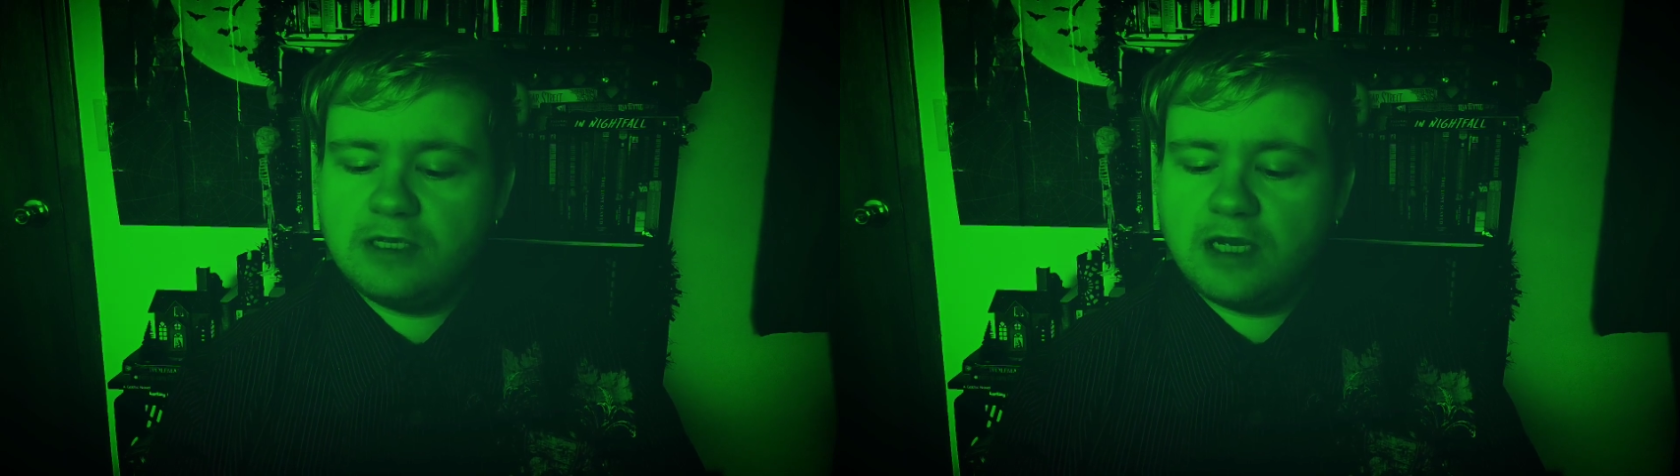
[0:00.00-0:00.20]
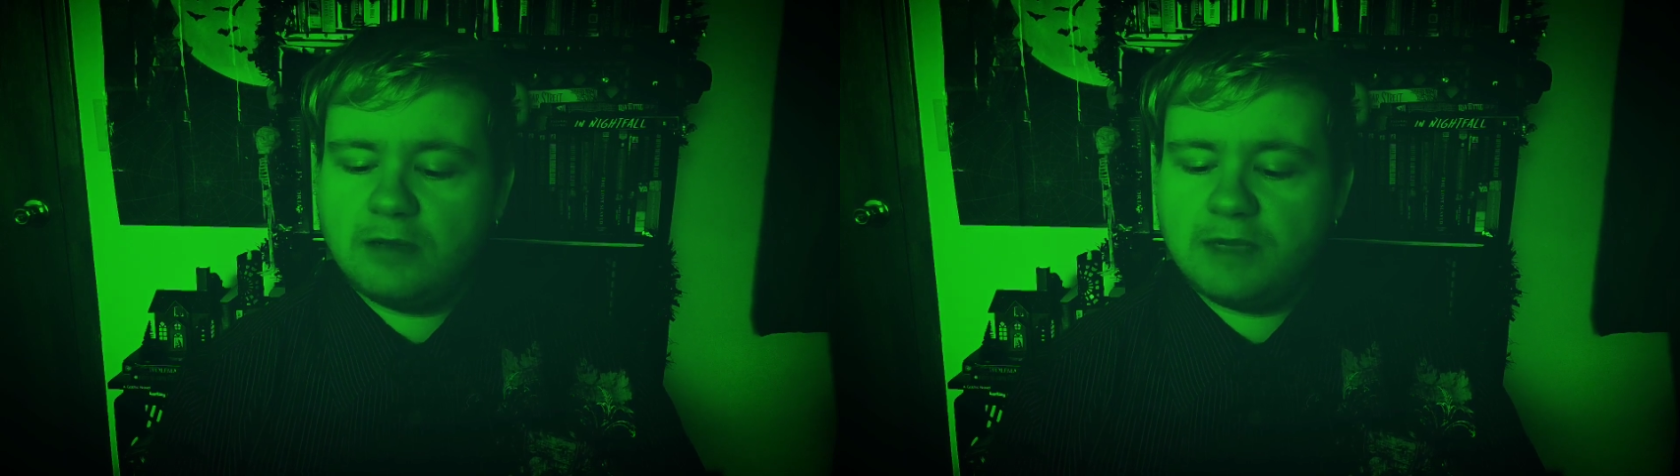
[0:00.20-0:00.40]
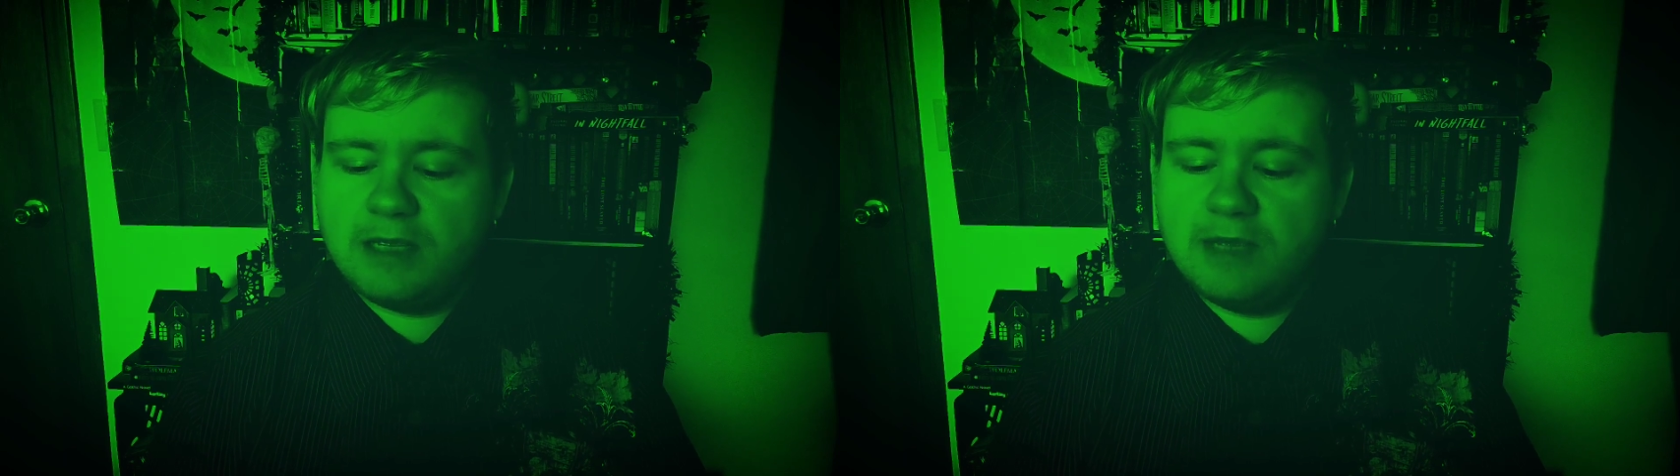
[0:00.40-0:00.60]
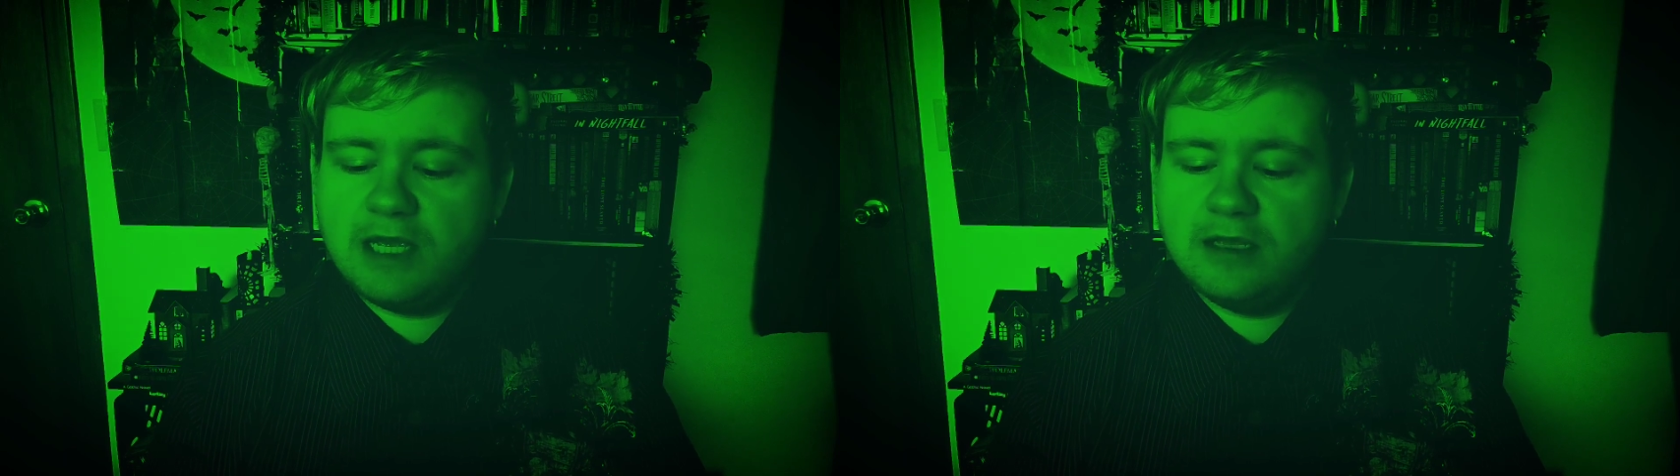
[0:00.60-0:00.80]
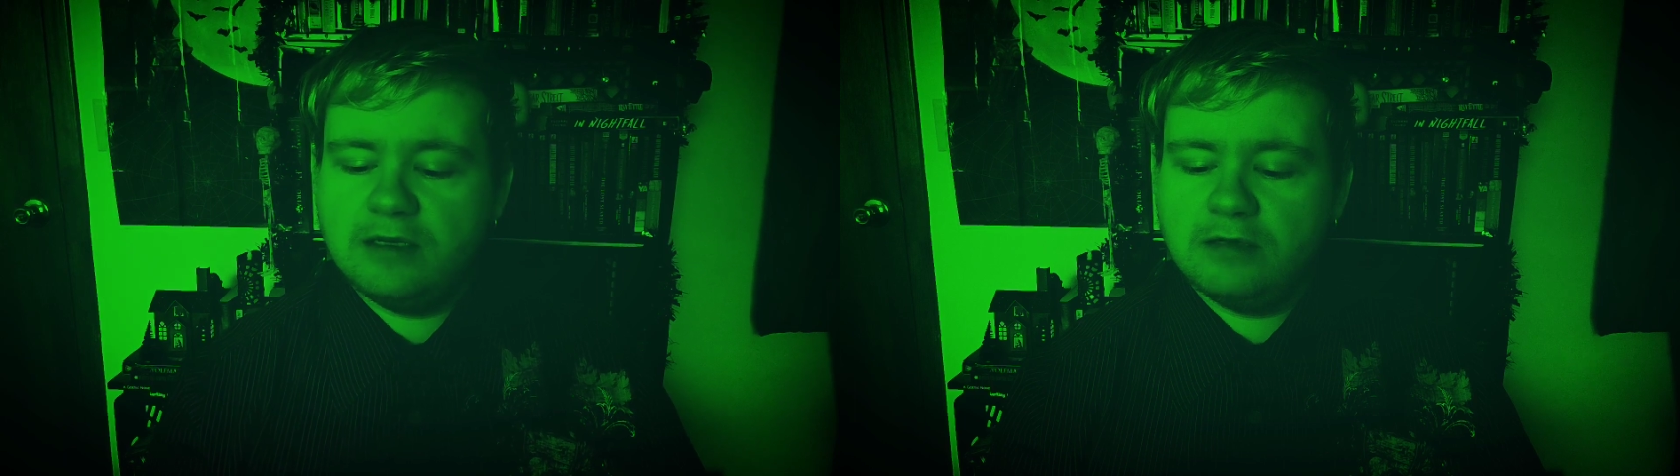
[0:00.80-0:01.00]
on my
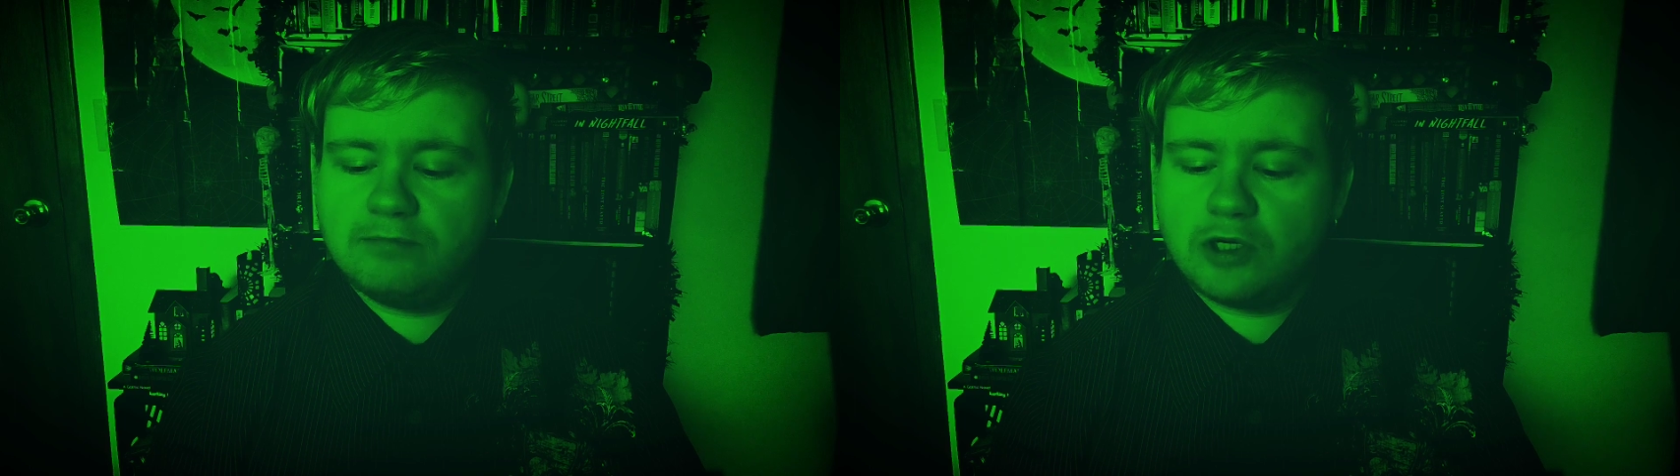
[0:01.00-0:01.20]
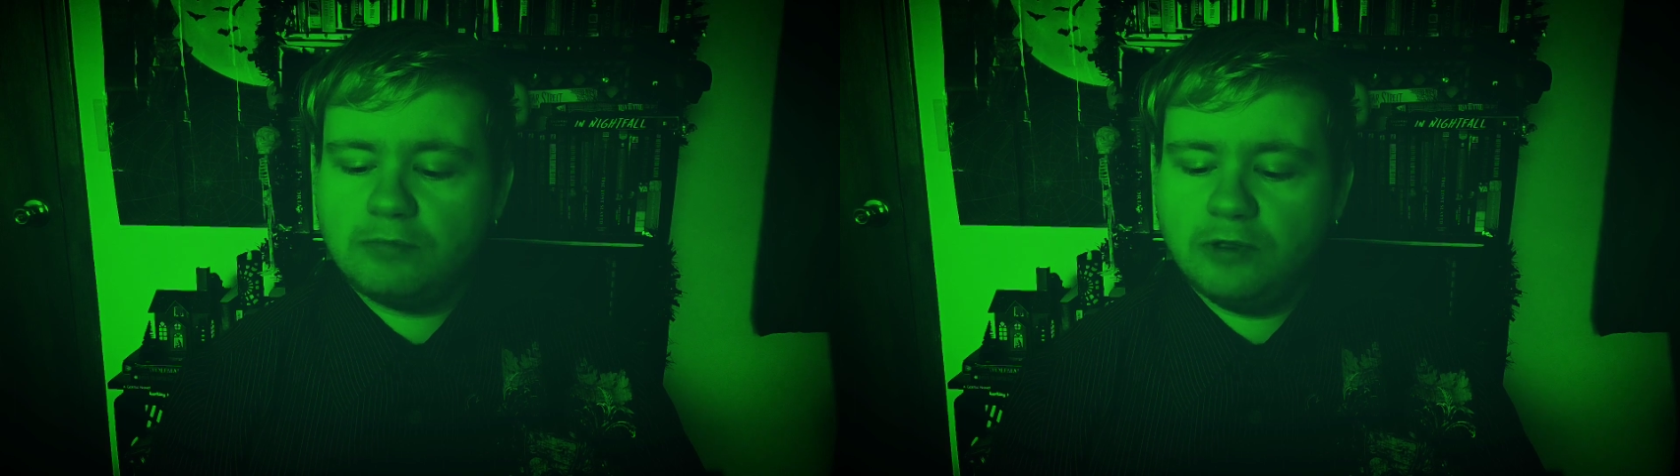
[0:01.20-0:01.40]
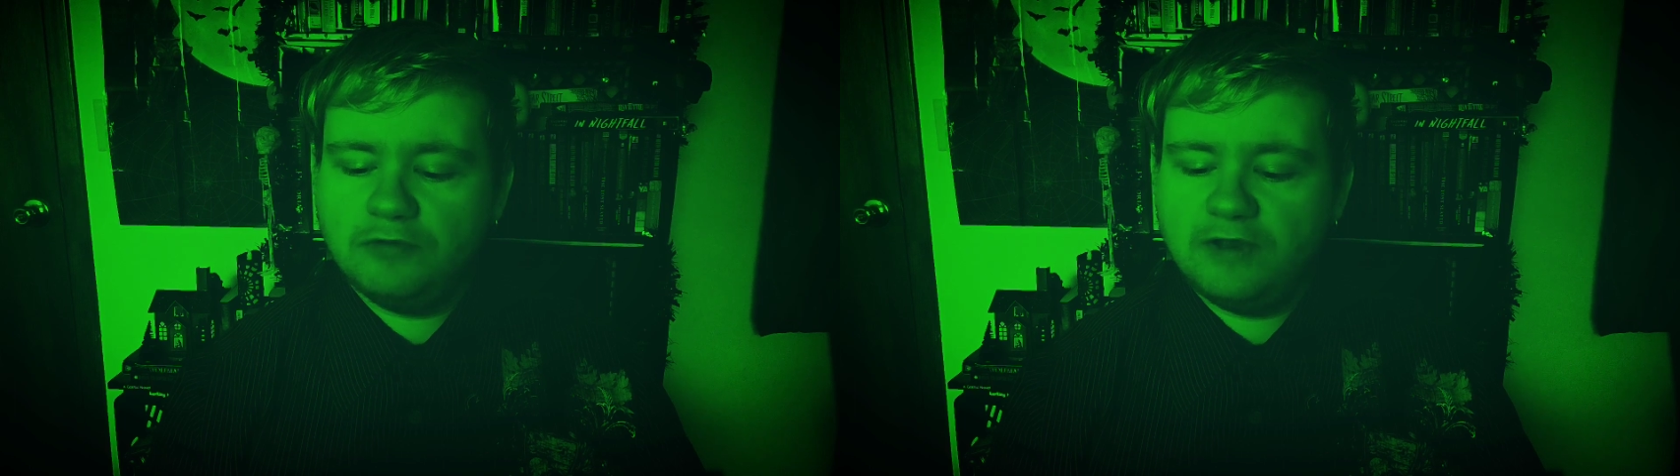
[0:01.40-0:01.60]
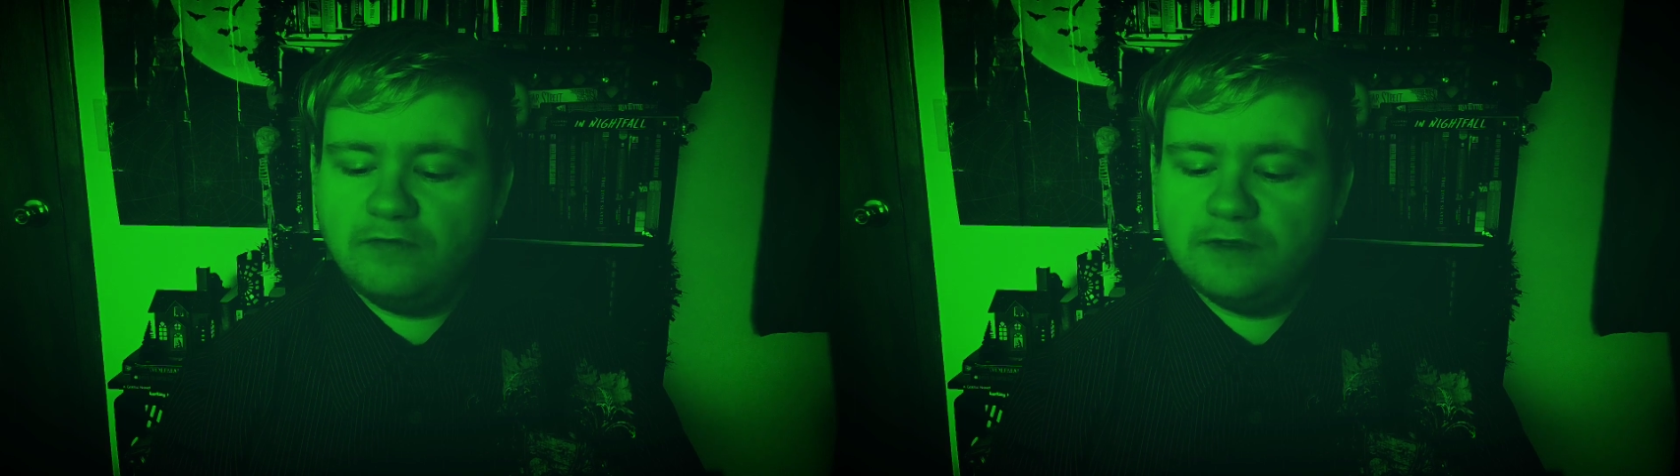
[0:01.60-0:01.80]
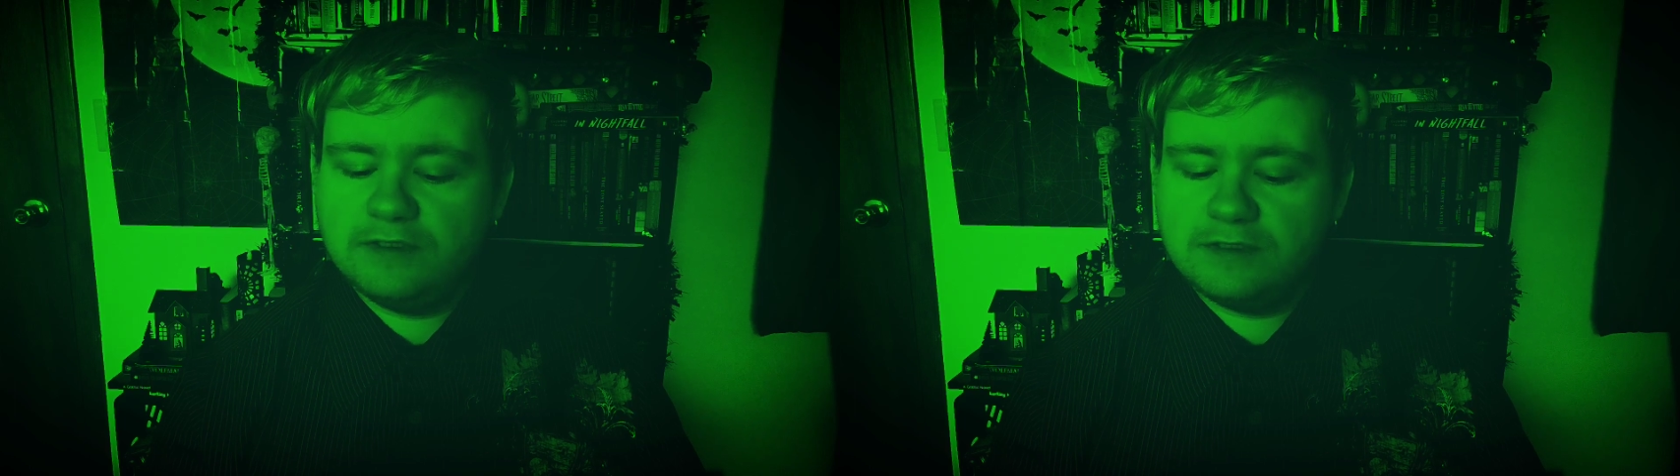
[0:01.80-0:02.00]
bed of purple
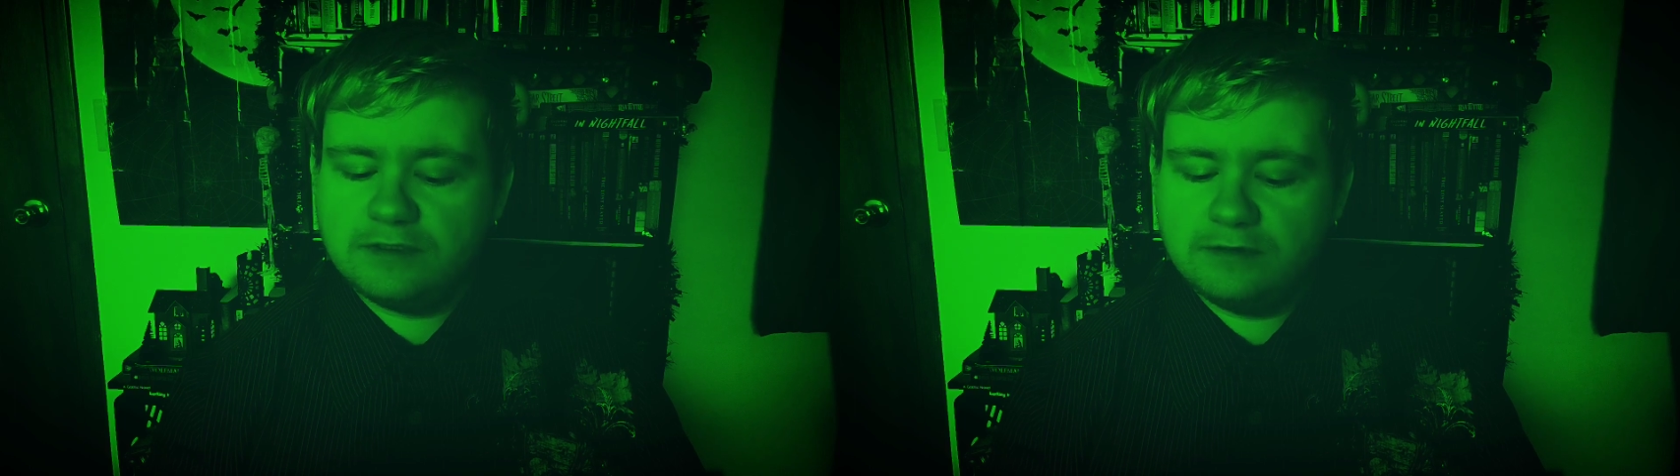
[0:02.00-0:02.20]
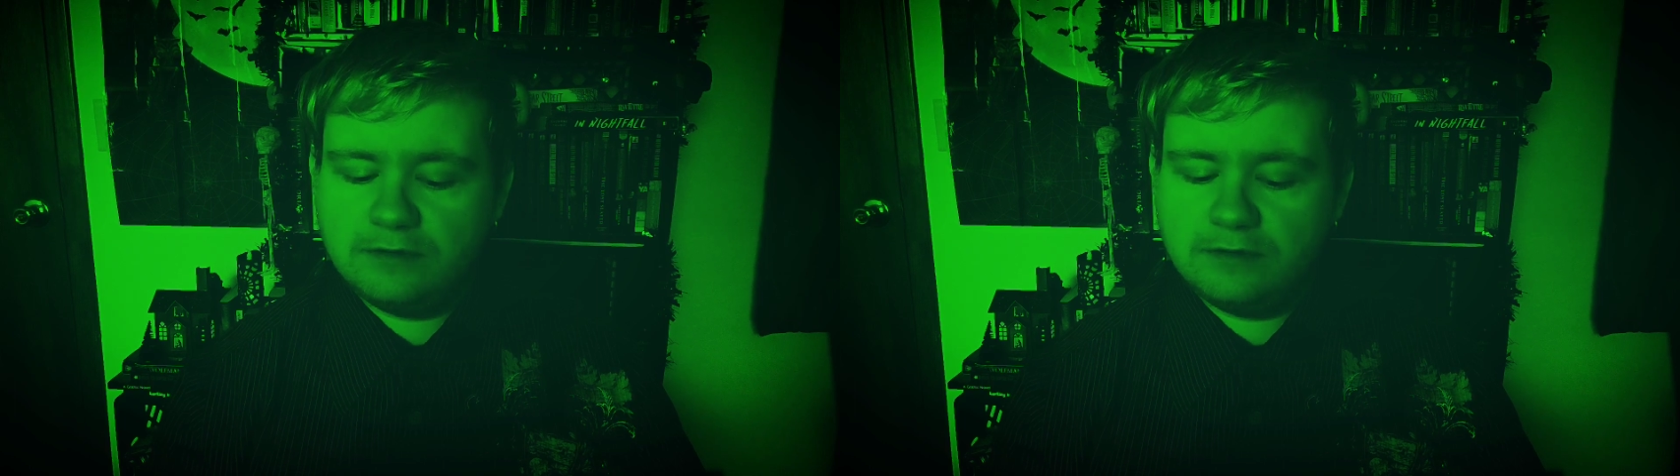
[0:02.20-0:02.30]
velvet.